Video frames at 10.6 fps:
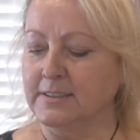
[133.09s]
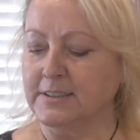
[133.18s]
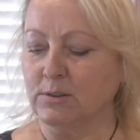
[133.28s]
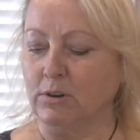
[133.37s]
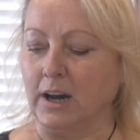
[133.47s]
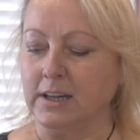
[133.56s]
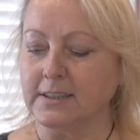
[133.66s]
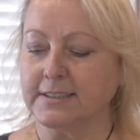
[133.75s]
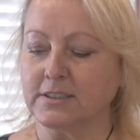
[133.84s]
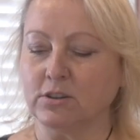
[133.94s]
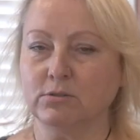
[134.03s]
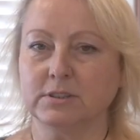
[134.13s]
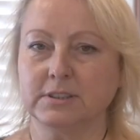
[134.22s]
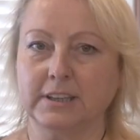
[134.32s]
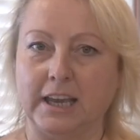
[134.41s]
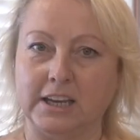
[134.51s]
So I
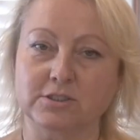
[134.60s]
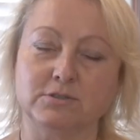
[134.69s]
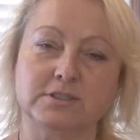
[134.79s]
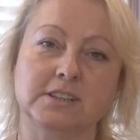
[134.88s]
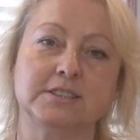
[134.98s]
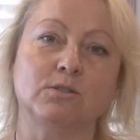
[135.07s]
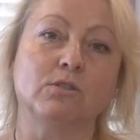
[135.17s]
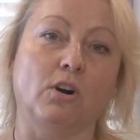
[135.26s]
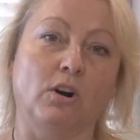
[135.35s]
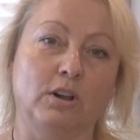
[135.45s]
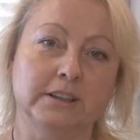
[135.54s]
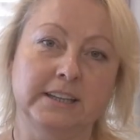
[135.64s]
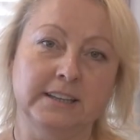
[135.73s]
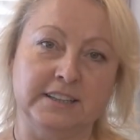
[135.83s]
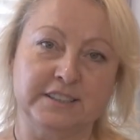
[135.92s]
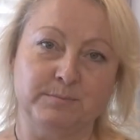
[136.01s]
soaked cashews. I soak all the
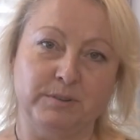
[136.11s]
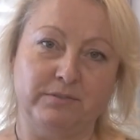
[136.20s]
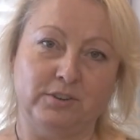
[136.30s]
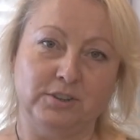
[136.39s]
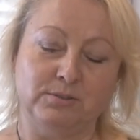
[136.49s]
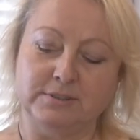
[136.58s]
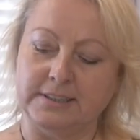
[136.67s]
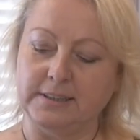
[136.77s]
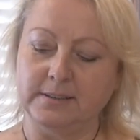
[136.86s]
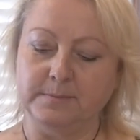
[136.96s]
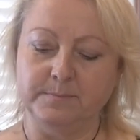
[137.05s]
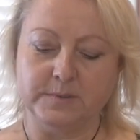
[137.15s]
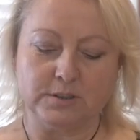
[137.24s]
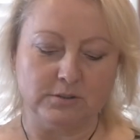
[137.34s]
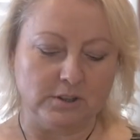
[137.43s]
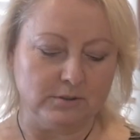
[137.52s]
nuts before using.
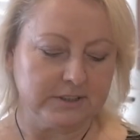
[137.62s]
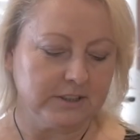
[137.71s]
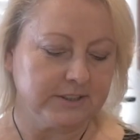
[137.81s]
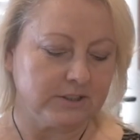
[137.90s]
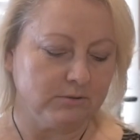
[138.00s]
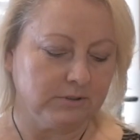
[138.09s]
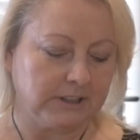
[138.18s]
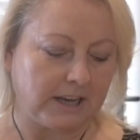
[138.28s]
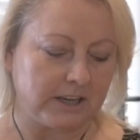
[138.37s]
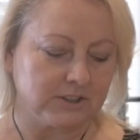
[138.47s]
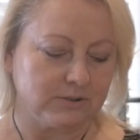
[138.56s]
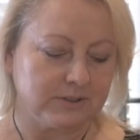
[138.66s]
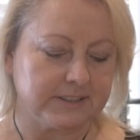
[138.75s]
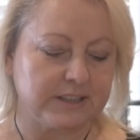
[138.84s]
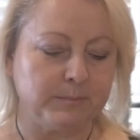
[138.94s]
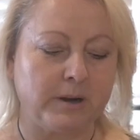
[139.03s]
So those are soaked
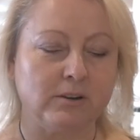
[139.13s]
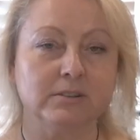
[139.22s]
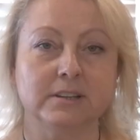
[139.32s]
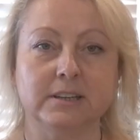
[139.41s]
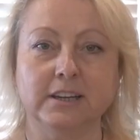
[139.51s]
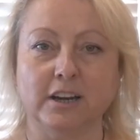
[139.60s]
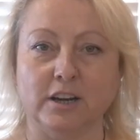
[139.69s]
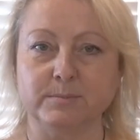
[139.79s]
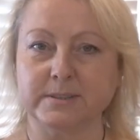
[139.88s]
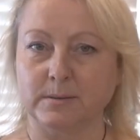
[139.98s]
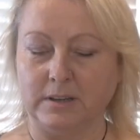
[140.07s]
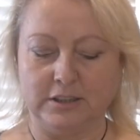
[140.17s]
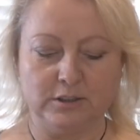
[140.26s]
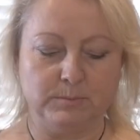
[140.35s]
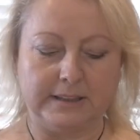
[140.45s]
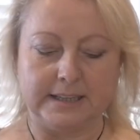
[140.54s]
cashews. It's about three cups, a
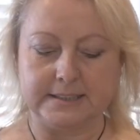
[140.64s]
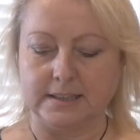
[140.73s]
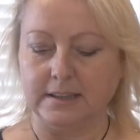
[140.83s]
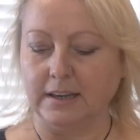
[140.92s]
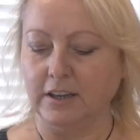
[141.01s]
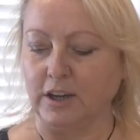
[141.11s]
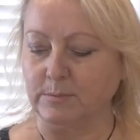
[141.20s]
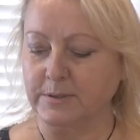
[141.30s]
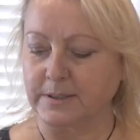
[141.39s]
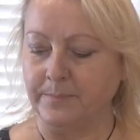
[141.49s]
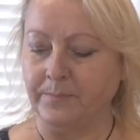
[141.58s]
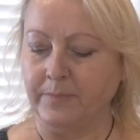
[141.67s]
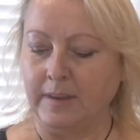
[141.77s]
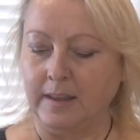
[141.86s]
little bit less than three cups.